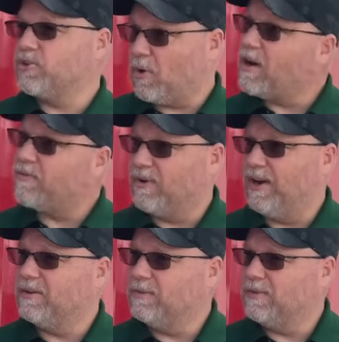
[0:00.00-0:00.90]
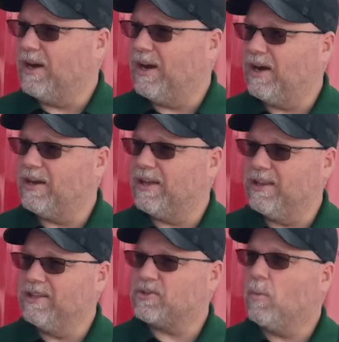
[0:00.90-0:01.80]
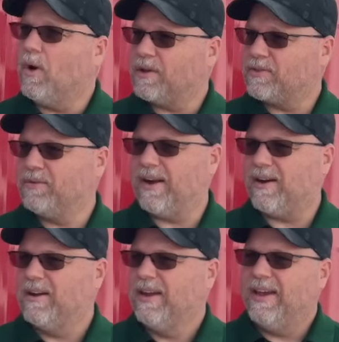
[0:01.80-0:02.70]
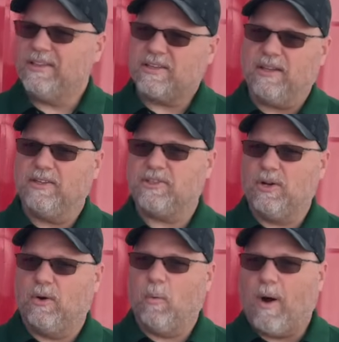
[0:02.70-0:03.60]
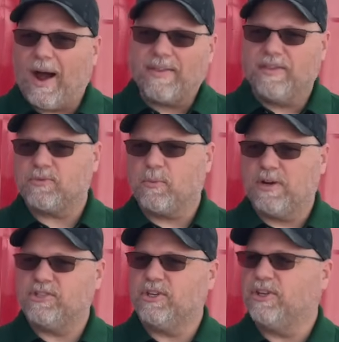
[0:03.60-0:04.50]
truck front. And let's go walk through there and tell us, why this one is